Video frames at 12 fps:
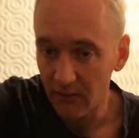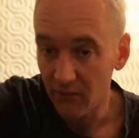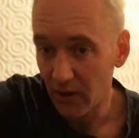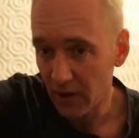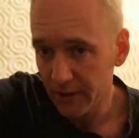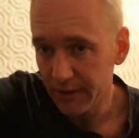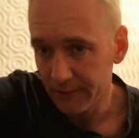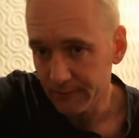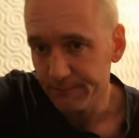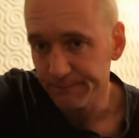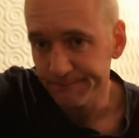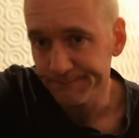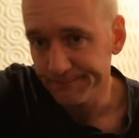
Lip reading: volume,